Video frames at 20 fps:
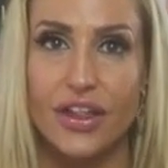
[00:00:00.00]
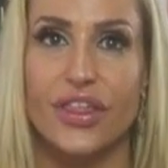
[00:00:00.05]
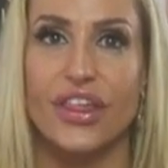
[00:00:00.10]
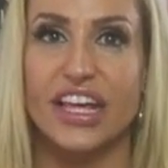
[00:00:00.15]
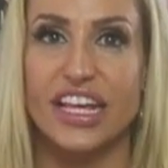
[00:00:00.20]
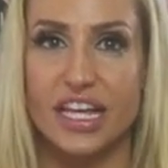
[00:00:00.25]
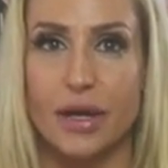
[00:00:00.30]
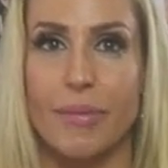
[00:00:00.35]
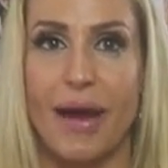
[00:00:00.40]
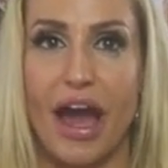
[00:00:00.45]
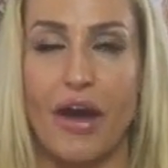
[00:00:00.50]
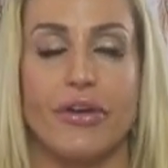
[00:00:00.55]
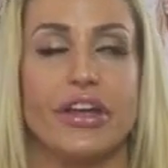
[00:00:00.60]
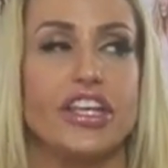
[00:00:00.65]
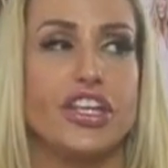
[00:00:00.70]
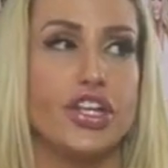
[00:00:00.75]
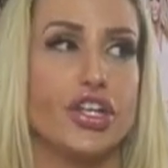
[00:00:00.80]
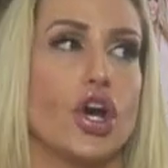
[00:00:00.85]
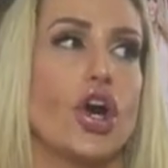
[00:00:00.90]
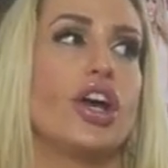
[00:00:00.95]
Think
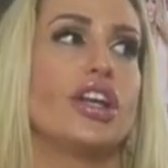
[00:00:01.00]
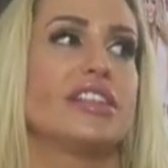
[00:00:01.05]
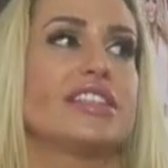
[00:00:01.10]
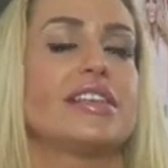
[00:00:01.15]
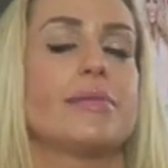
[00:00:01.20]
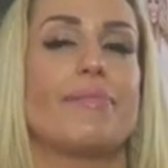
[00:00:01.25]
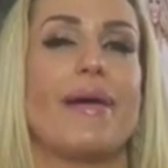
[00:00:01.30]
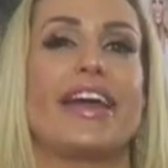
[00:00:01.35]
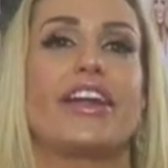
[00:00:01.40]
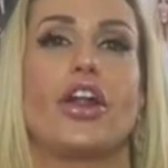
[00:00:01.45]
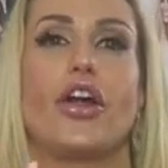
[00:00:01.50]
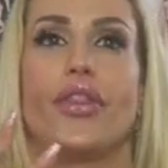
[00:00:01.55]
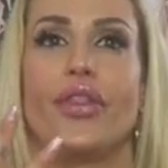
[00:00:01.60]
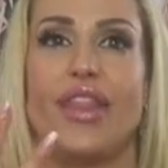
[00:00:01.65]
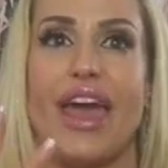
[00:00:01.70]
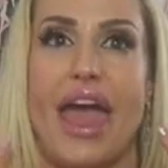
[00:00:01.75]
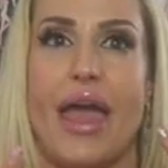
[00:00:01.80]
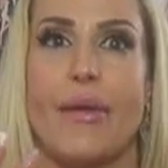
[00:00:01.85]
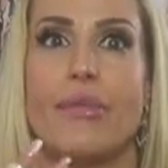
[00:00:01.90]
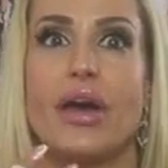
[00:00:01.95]
about it, you're going to bed
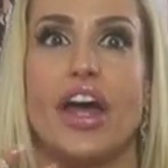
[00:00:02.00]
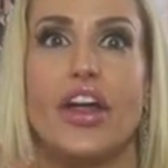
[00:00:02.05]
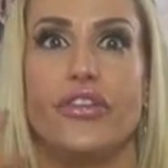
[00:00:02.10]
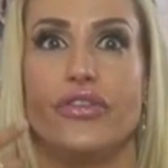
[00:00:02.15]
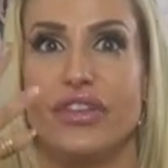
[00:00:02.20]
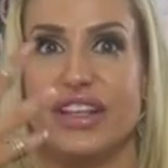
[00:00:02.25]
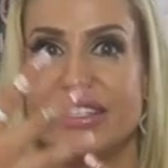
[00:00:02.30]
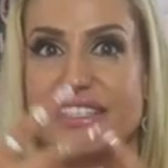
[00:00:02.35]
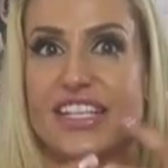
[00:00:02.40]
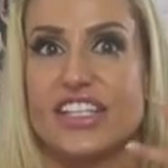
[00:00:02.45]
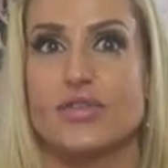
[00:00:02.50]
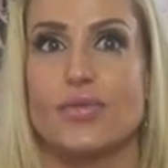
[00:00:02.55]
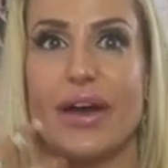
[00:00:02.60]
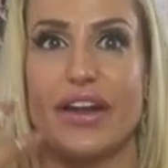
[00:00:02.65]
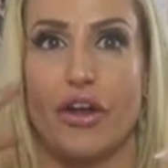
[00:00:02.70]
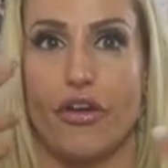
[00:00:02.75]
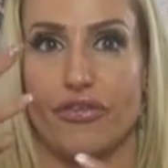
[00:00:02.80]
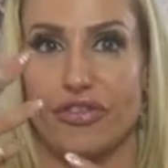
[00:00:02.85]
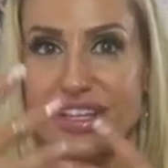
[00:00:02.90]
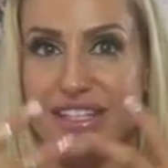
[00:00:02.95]
on them and this is
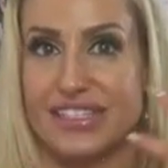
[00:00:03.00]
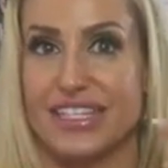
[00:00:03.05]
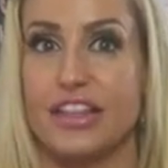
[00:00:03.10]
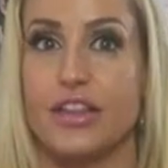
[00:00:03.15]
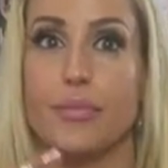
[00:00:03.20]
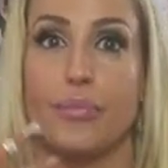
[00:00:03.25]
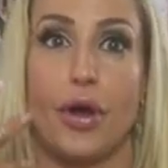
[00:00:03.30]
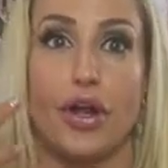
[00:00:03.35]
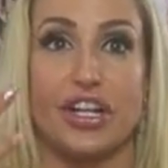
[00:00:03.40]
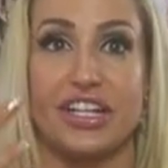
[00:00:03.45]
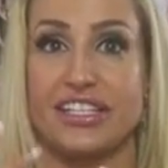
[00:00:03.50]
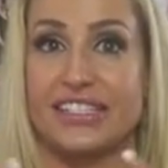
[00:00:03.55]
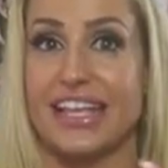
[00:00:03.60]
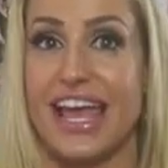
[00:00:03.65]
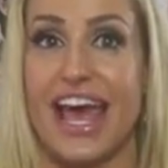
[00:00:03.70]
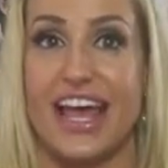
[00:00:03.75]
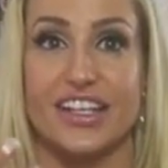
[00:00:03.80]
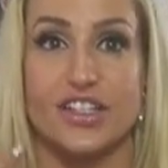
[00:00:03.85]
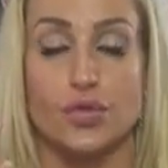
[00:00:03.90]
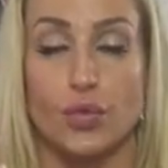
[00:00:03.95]
when obviously the body
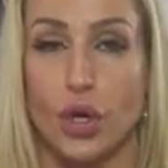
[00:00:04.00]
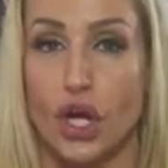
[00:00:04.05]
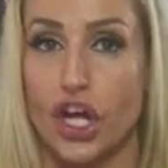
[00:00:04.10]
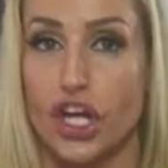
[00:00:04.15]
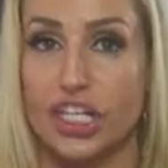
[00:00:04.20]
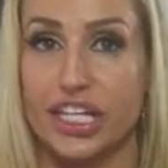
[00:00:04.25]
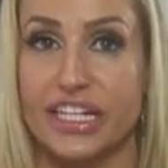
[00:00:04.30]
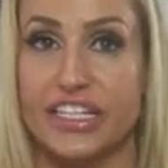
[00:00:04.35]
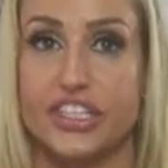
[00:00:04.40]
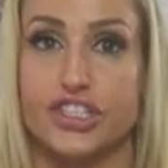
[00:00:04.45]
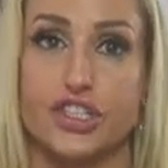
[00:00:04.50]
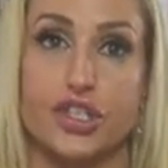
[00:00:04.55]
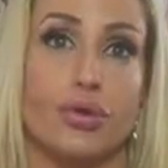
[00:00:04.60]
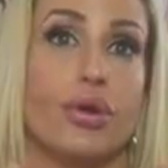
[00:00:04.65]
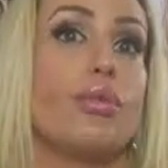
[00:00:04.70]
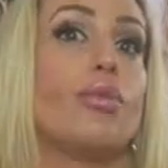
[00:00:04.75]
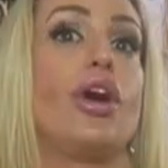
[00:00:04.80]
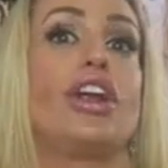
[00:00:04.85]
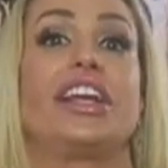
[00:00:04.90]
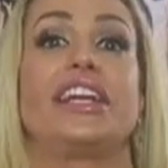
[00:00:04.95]
starts working and
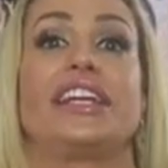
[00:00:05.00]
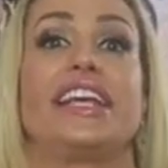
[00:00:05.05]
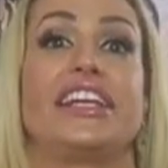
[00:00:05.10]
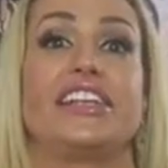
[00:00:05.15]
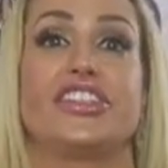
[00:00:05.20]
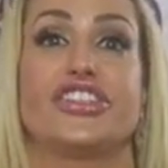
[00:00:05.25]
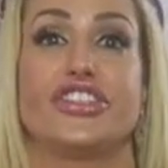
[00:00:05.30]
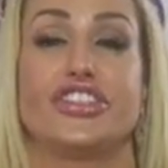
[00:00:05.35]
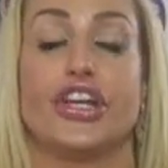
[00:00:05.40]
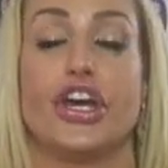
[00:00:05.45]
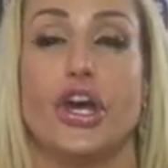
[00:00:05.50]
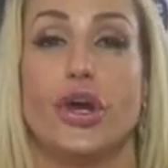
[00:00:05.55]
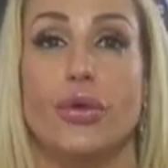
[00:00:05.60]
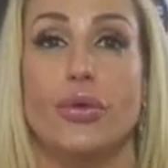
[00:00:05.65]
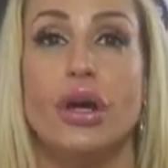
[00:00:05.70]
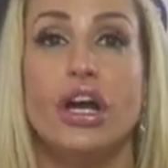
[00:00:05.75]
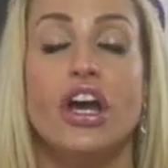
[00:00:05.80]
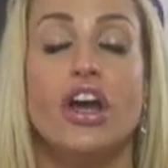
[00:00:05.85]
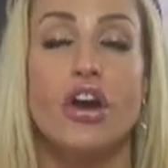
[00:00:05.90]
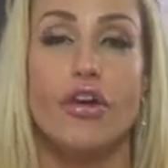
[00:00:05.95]
doing what it needs to
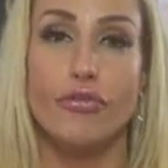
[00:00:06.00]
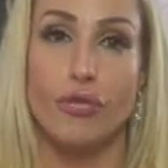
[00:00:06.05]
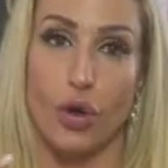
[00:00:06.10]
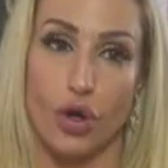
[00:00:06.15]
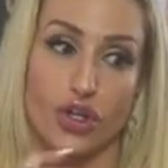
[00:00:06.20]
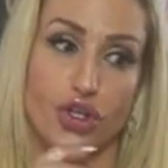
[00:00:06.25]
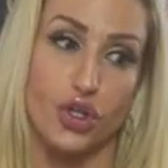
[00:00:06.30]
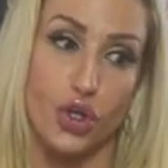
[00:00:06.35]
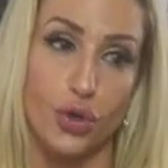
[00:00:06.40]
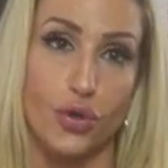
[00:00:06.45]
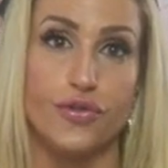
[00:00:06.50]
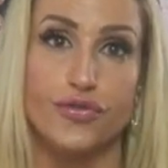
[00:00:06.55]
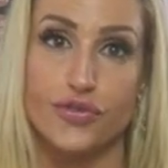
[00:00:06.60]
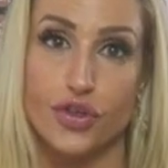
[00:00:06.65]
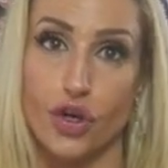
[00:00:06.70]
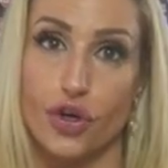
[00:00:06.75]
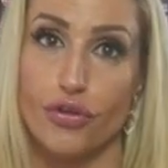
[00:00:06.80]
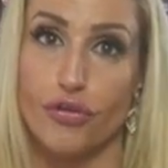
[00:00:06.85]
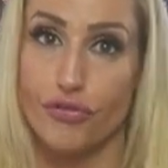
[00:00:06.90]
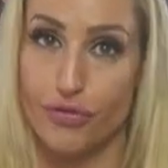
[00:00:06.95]
do for what
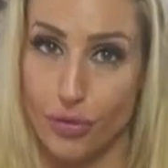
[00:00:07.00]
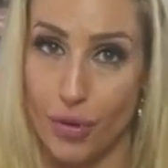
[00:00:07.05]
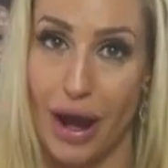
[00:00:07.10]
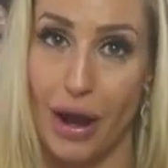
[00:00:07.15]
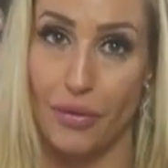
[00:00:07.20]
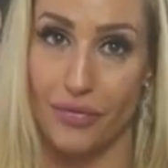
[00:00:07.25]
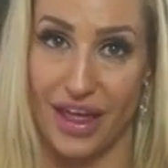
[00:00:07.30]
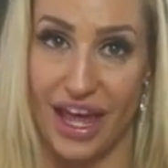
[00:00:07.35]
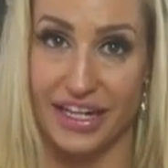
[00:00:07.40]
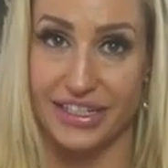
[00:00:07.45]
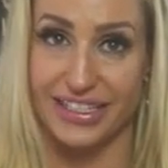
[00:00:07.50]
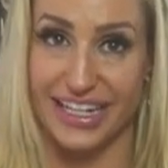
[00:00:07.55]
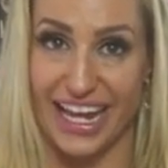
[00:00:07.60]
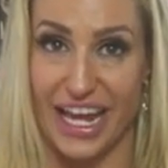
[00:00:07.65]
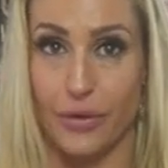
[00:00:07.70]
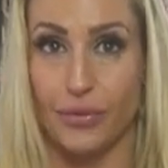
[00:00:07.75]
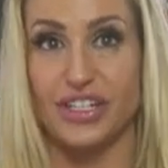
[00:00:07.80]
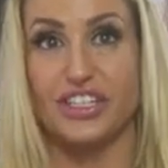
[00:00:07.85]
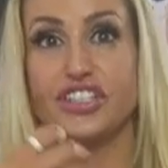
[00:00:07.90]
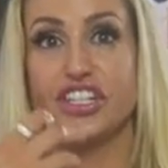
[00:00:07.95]
you've done throughout that
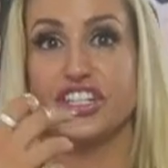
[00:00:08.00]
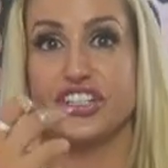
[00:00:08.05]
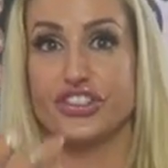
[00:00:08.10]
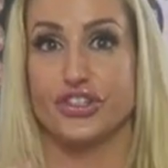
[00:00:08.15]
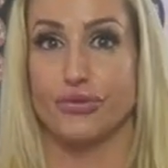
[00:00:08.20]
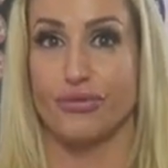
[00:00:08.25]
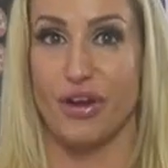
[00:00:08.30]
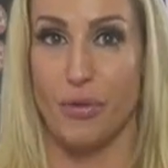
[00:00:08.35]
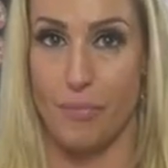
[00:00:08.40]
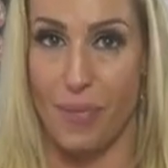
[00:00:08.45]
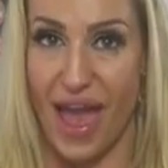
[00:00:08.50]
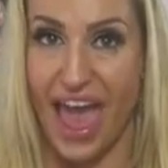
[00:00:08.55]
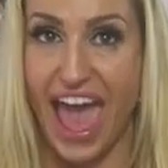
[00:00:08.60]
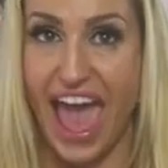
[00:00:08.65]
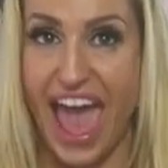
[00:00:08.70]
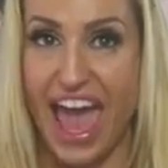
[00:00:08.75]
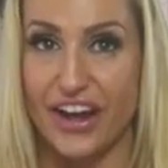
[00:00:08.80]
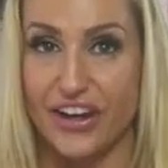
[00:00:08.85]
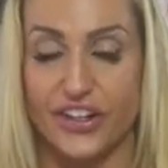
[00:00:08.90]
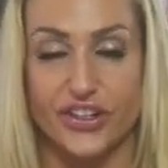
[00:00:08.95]
day, which is to
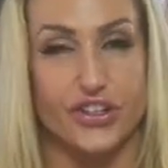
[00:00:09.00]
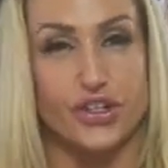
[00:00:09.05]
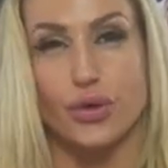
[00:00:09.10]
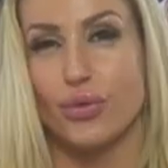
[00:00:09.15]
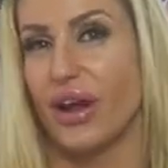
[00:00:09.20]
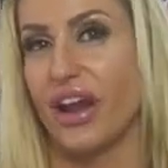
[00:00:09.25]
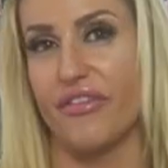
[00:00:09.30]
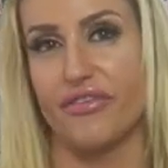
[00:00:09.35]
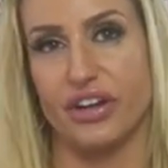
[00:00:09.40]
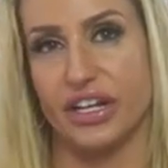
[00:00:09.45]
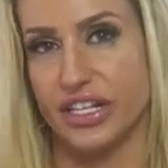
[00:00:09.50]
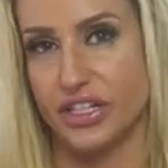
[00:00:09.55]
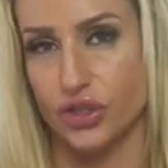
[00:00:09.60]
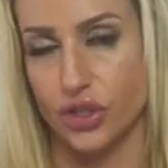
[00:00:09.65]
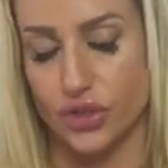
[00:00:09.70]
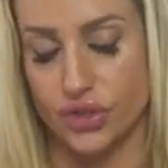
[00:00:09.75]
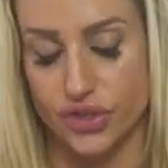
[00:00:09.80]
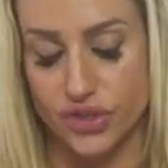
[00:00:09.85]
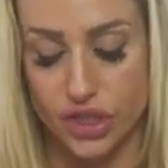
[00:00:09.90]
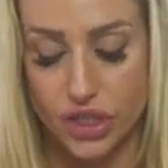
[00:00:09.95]
repair and do whatever it
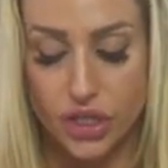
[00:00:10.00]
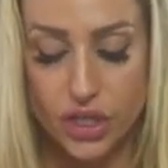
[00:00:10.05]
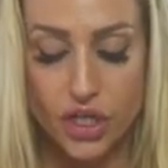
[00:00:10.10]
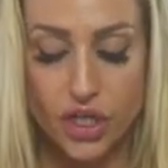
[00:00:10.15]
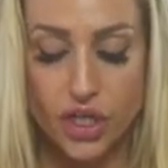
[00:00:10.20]
does.